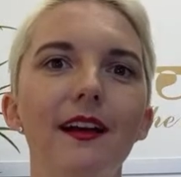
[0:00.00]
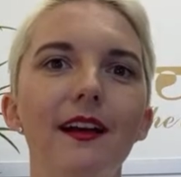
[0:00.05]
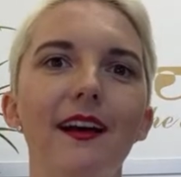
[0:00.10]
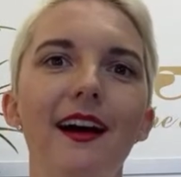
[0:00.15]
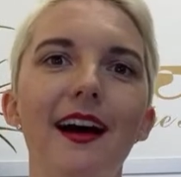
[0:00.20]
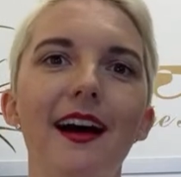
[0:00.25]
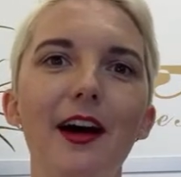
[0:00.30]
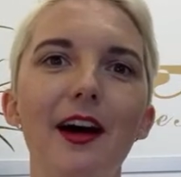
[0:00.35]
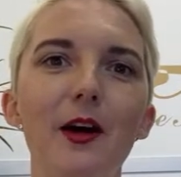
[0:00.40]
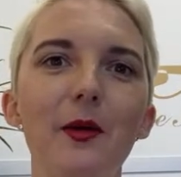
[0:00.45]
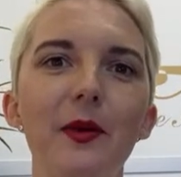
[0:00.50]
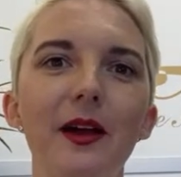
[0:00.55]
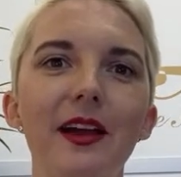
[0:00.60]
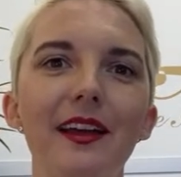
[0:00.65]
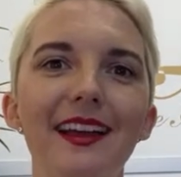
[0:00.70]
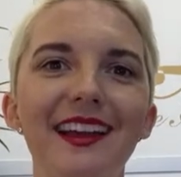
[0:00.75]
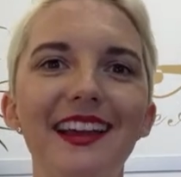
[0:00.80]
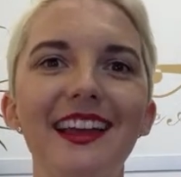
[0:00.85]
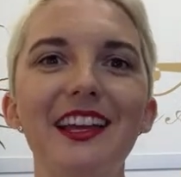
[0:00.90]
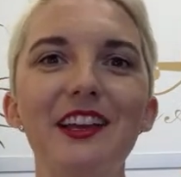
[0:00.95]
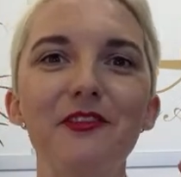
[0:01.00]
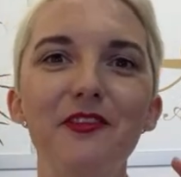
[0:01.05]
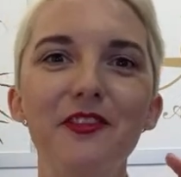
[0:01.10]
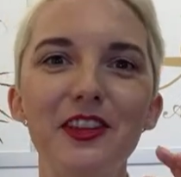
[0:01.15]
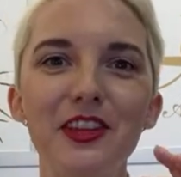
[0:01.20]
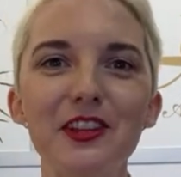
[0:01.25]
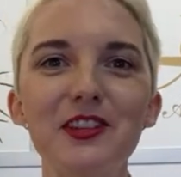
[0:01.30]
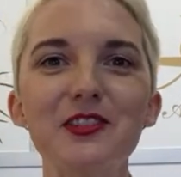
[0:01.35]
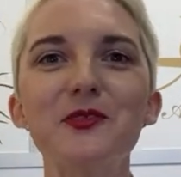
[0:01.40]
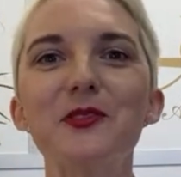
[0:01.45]
If
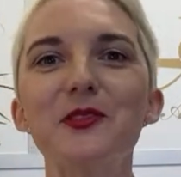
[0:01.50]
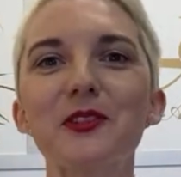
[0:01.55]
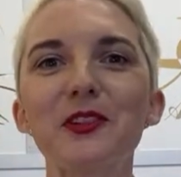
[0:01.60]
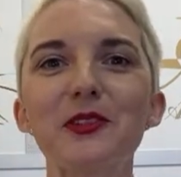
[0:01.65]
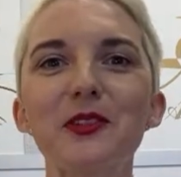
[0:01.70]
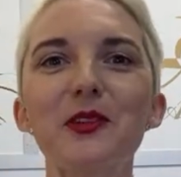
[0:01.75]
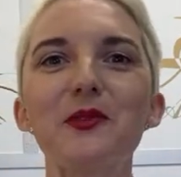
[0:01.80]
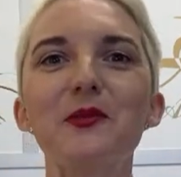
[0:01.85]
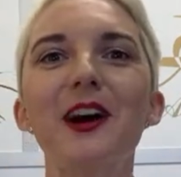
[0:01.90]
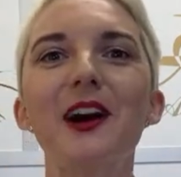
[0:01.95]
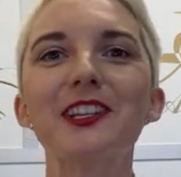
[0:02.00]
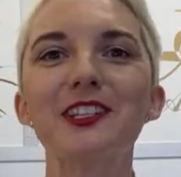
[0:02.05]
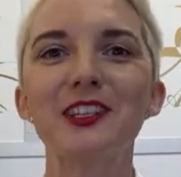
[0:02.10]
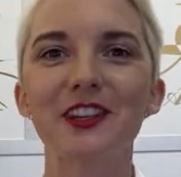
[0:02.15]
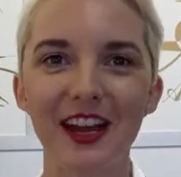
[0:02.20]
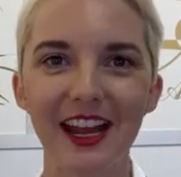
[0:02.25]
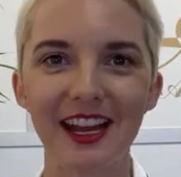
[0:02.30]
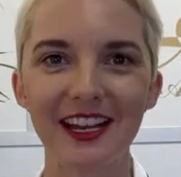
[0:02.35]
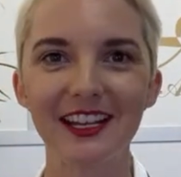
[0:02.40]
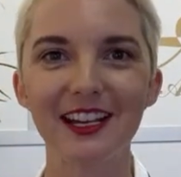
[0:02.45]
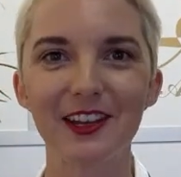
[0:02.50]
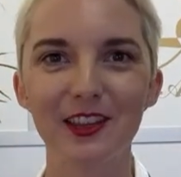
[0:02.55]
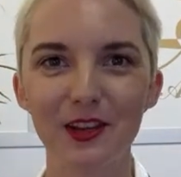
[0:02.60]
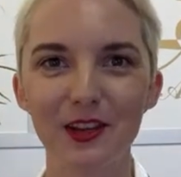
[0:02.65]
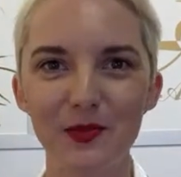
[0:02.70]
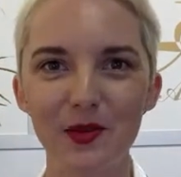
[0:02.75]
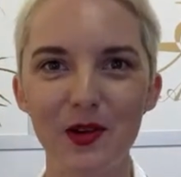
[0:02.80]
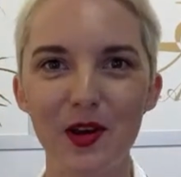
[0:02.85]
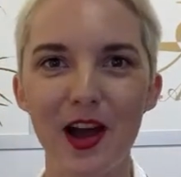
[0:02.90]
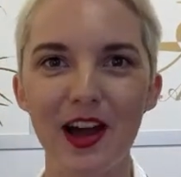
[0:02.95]
you order a watch or any other
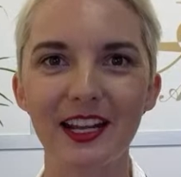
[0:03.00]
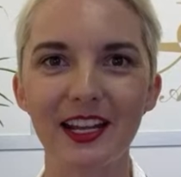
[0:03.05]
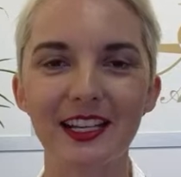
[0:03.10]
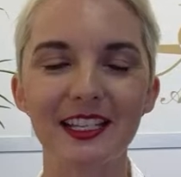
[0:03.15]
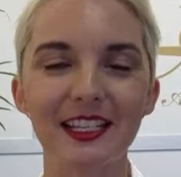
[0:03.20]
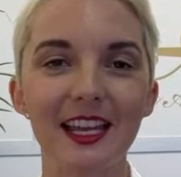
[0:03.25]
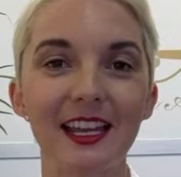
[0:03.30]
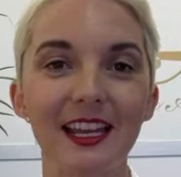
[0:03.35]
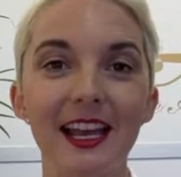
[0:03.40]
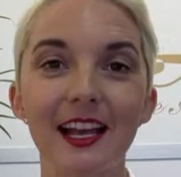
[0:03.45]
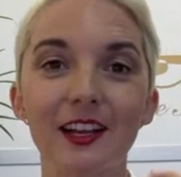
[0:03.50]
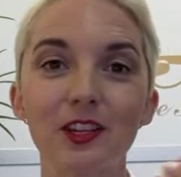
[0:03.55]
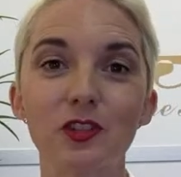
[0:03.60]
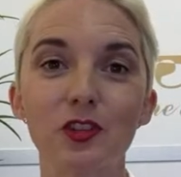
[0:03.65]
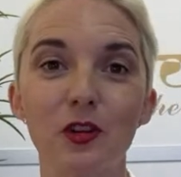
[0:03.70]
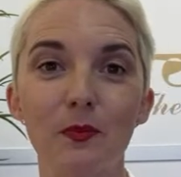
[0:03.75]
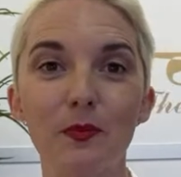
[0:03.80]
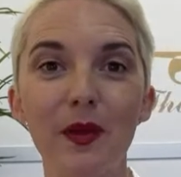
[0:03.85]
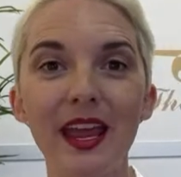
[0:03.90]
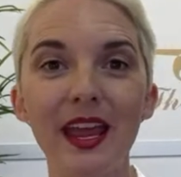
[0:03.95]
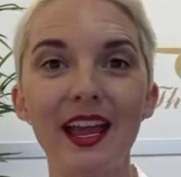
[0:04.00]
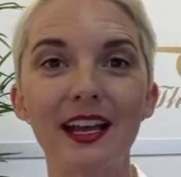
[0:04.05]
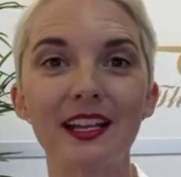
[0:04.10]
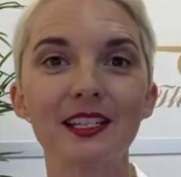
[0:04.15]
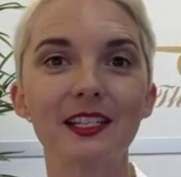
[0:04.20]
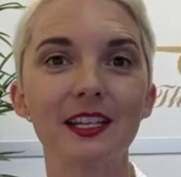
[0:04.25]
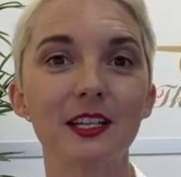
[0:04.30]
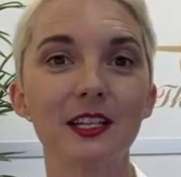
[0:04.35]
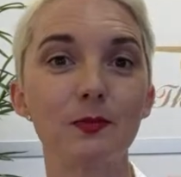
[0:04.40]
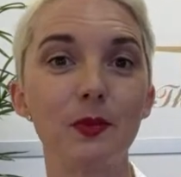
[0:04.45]
product, an extra band,
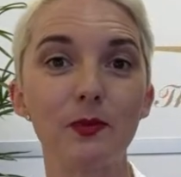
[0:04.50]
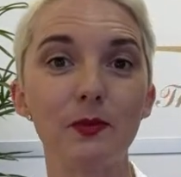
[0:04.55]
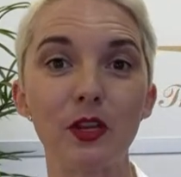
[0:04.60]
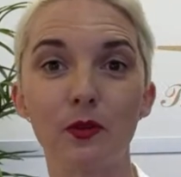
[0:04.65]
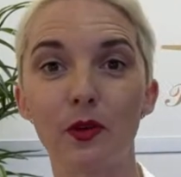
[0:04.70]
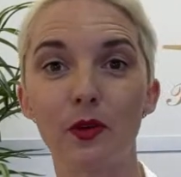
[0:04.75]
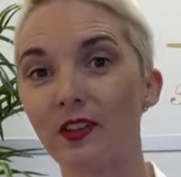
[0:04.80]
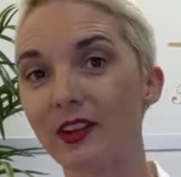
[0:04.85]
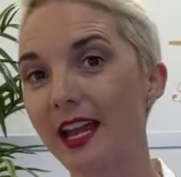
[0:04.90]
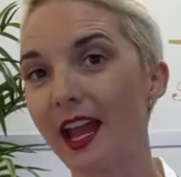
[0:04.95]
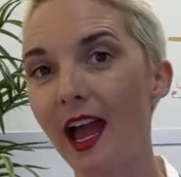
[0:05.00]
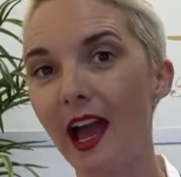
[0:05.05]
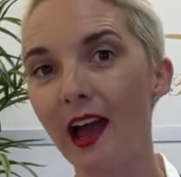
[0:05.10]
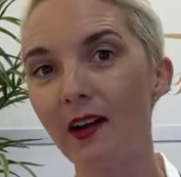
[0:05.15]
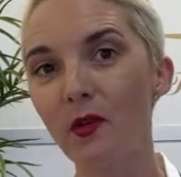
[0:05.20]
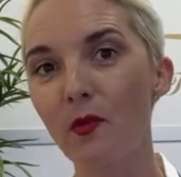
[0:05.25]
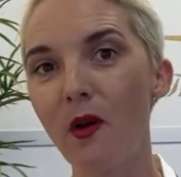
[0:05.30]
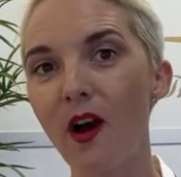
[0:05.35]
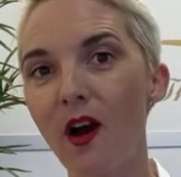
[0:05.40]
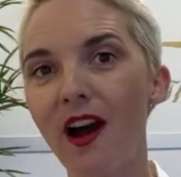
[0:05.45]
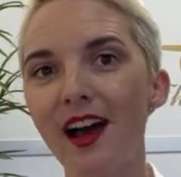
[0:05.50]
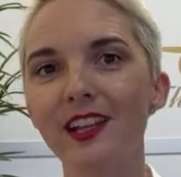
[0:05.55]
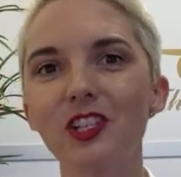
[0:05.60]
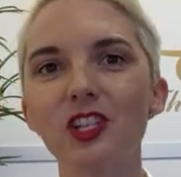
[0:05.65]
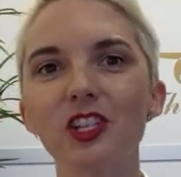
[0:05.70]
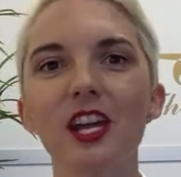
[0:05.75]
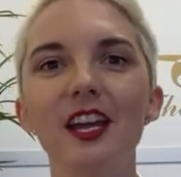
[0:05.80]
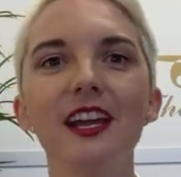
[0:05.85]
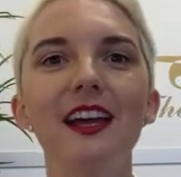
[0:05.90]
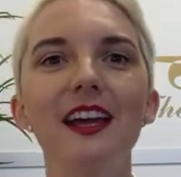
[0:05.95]
because maybe you already have a watch.
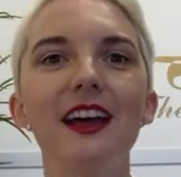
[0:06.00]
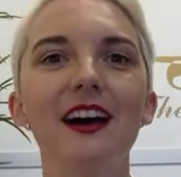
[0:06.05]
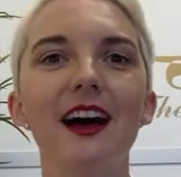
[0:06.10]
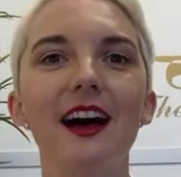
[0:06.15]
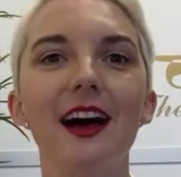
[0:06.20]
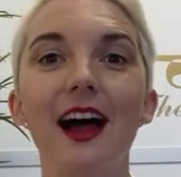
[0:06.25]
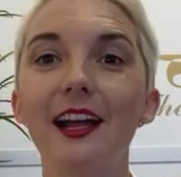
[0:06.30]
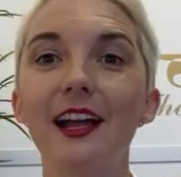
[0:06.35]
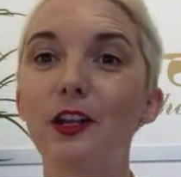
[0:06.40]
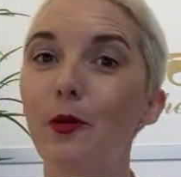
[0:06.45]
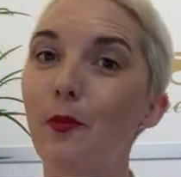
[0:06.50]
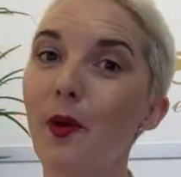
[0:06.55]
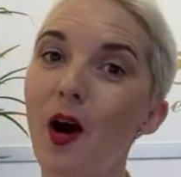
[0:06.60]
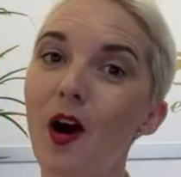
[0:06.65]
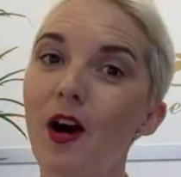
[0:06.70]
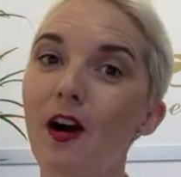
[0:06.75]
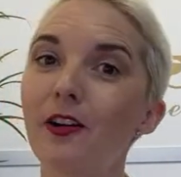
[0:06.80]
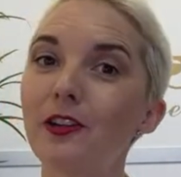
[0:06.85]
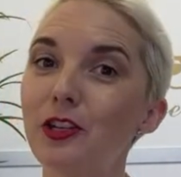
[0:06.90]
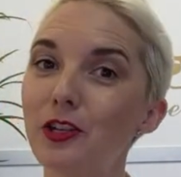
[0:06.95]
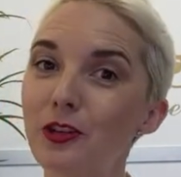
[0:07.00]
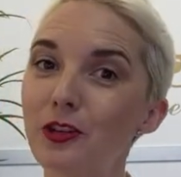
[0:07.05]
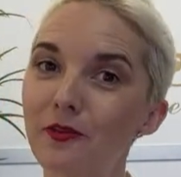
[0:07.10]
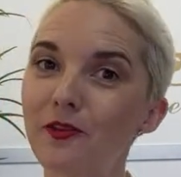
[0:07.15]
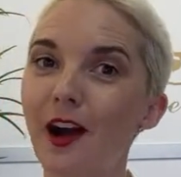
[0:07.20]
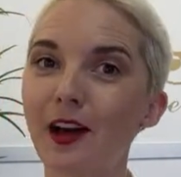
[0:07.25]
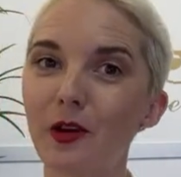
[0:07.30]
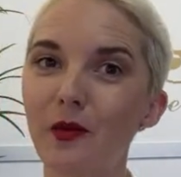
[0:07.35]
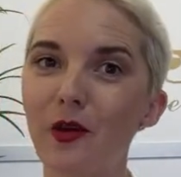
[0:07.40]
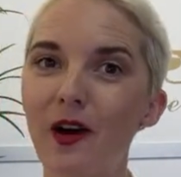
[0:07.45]
I know, Paul, you've
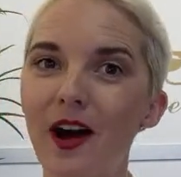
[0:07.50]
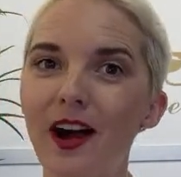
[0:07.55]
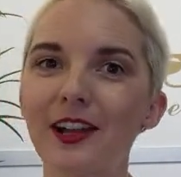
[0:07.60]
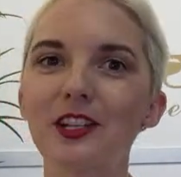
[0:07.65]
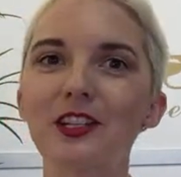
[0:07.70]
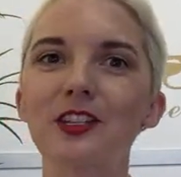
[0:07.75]
got a watch,